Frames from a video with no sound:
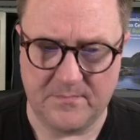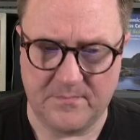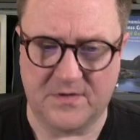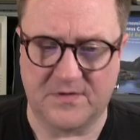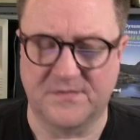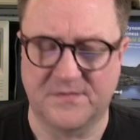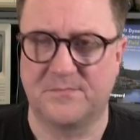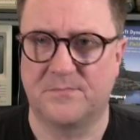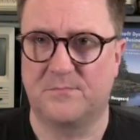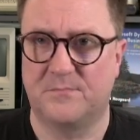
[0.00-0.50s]

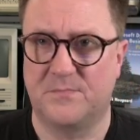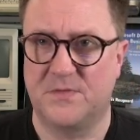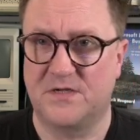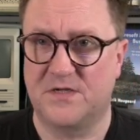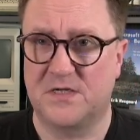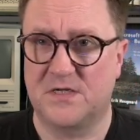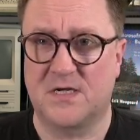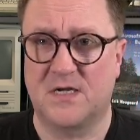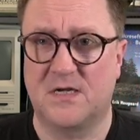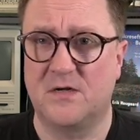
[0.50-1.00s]
because
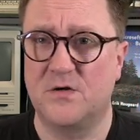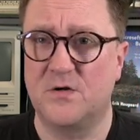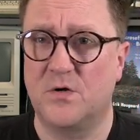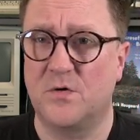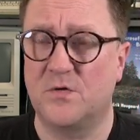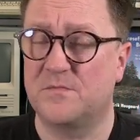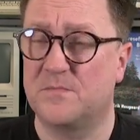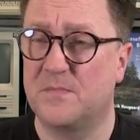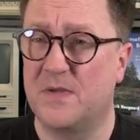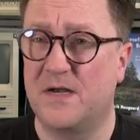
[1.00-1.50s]
BCCL
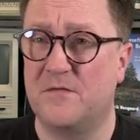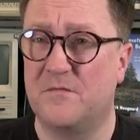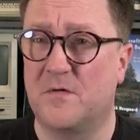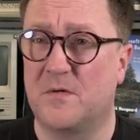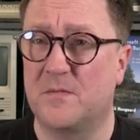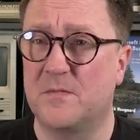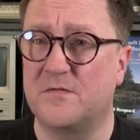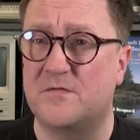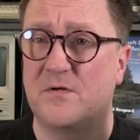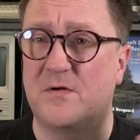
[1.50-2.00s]
knows many
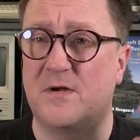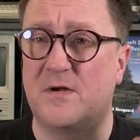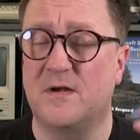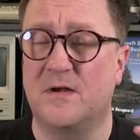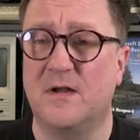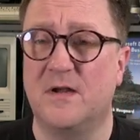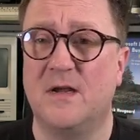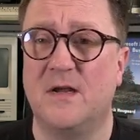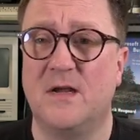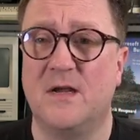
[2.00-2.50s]
formats. You
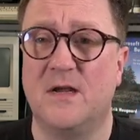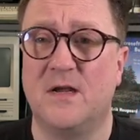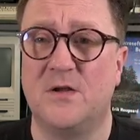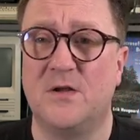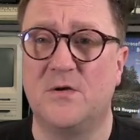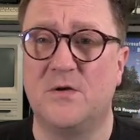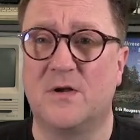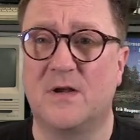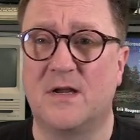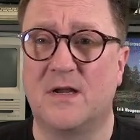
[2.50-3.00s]

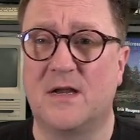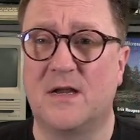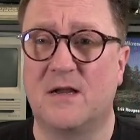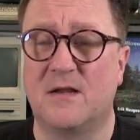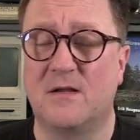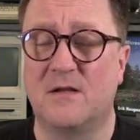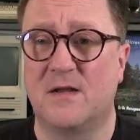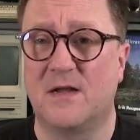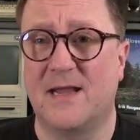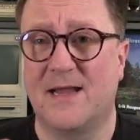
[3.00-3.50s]
can
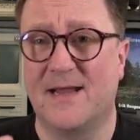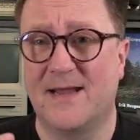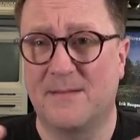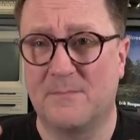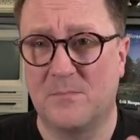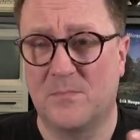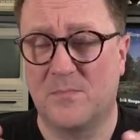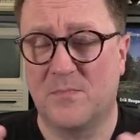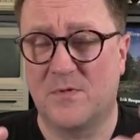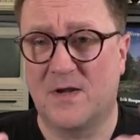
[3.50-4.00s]

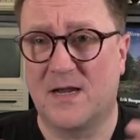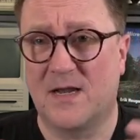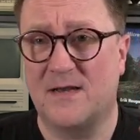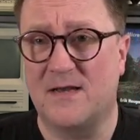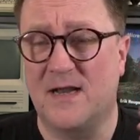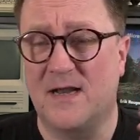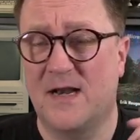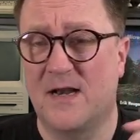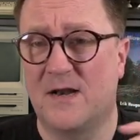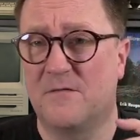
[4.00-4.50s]
get
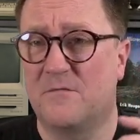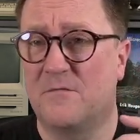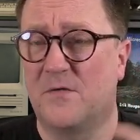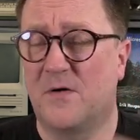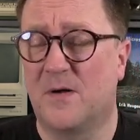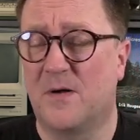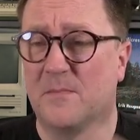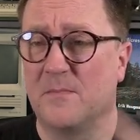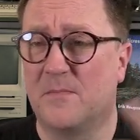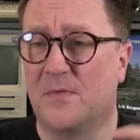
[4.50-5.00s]
data
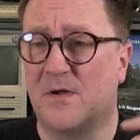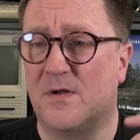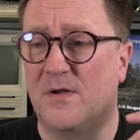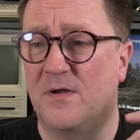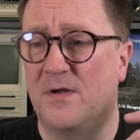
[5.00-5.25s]
from